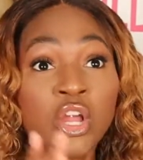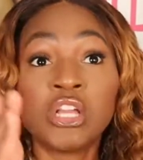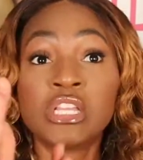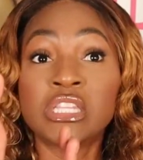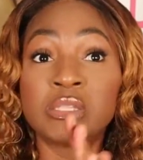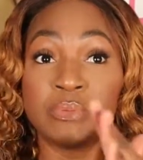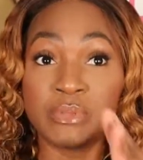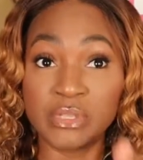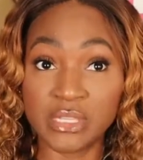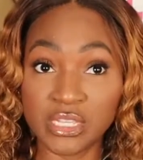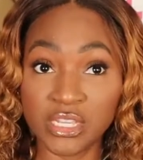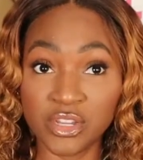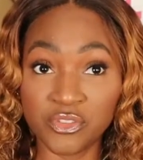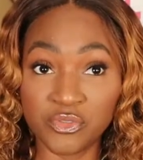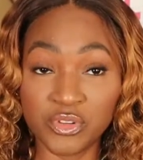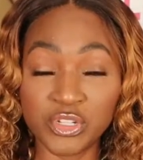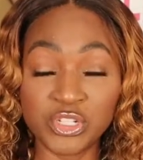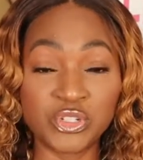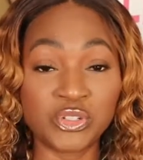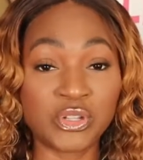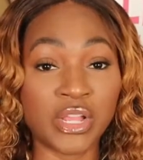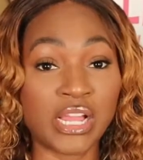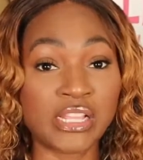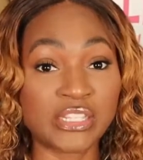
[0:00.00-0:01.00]
Speaking of
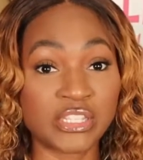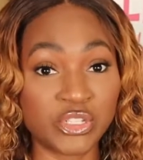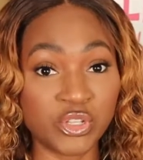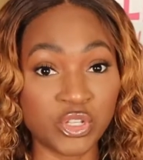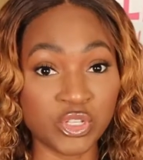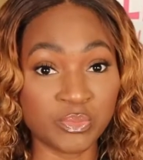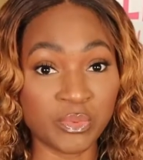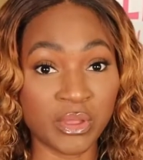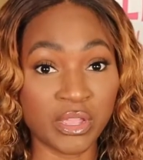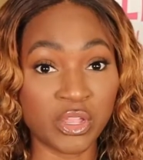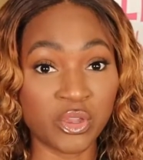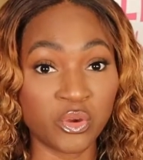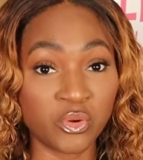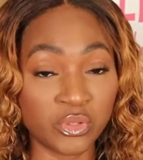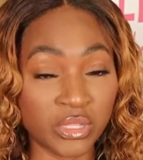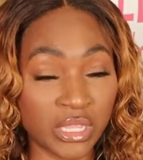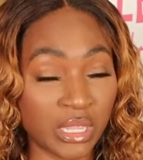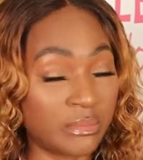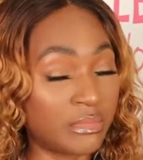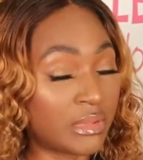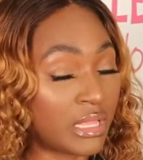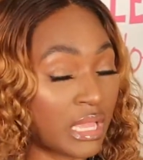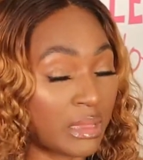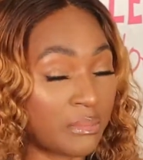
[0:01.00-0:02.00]
which, you guys can use my code
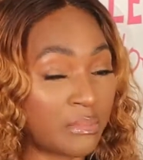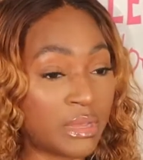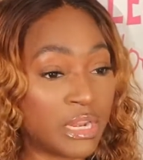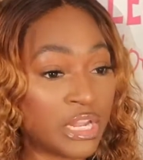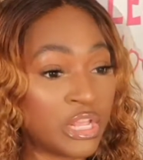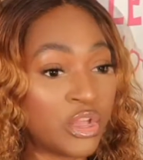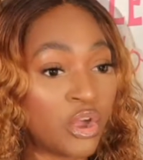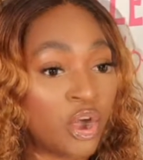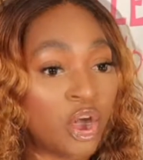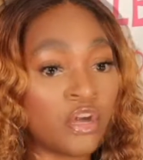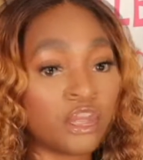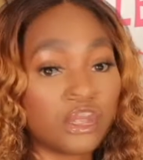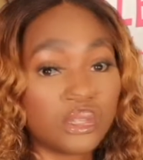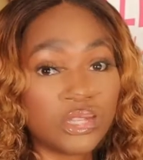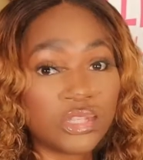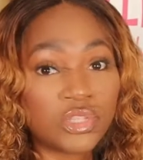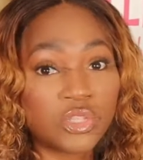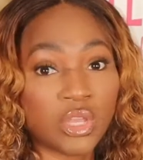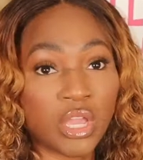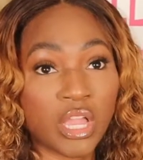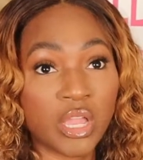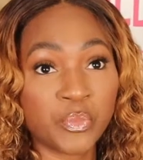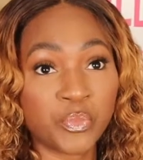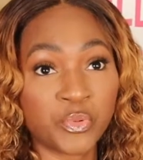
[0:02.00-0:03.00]
Kim to get money off.
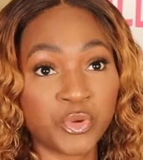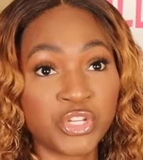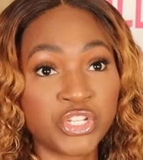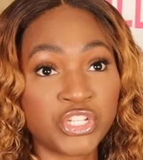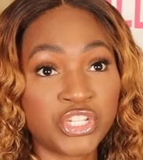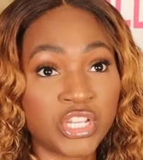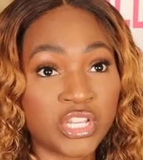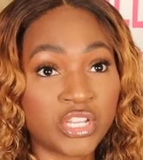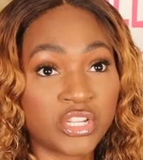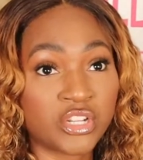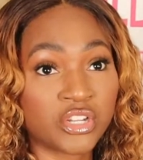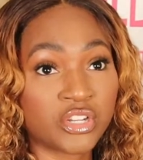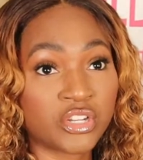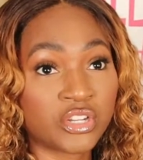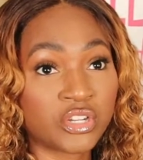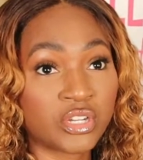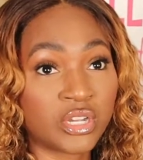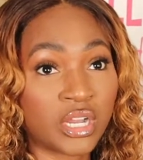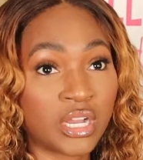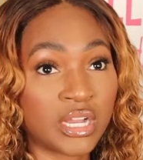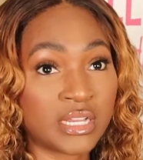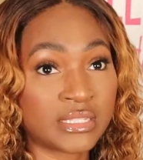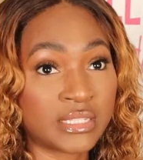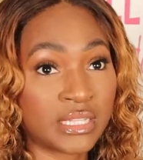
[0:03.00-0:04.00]
So I appreciate her
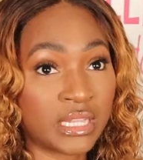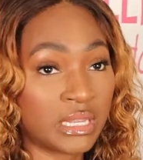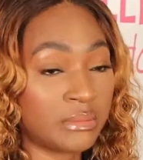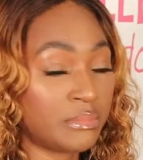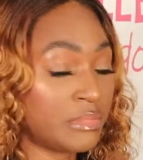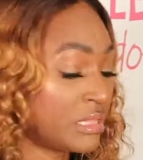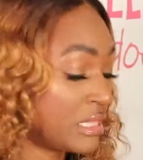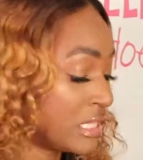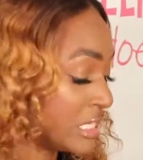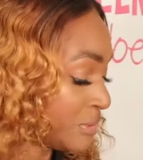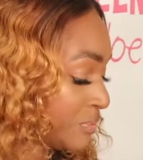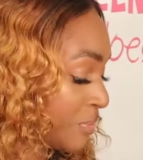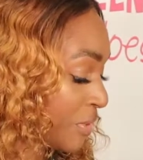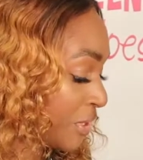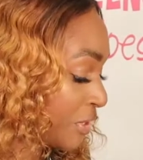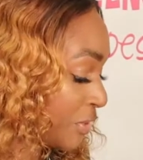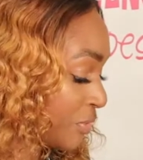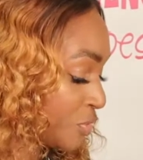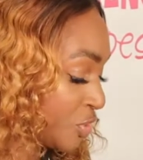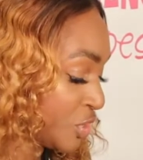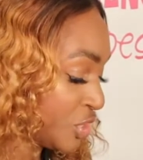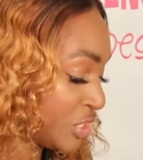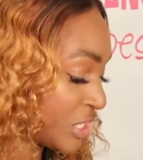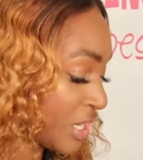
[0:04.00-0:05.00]
sending me these
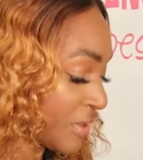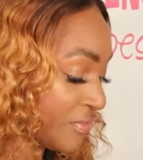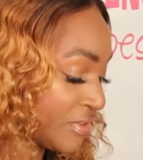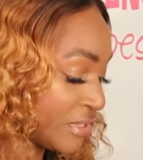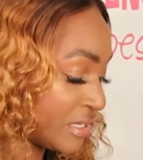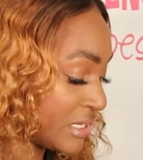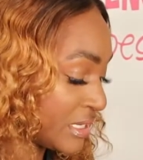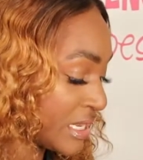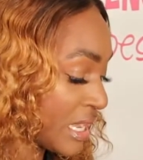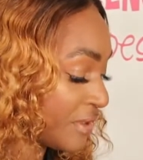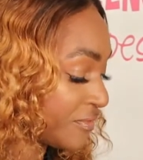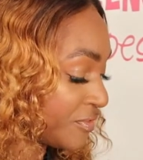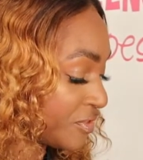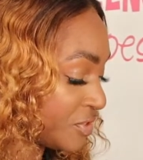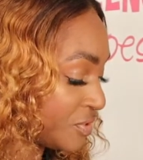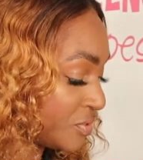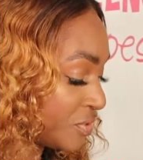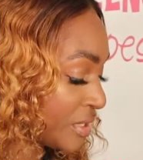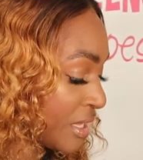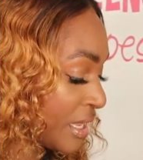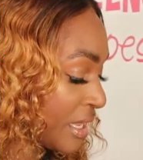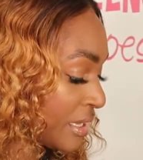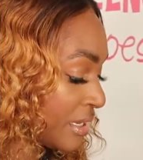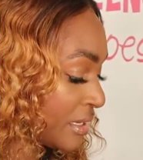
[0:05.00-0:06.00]
bundles. She definitely didn't have to do
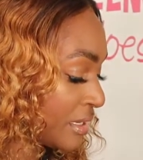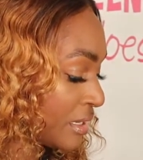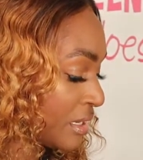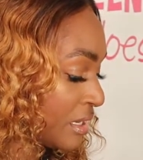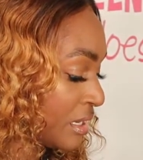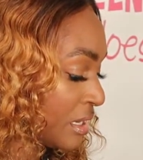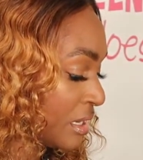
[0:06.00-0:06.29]
that.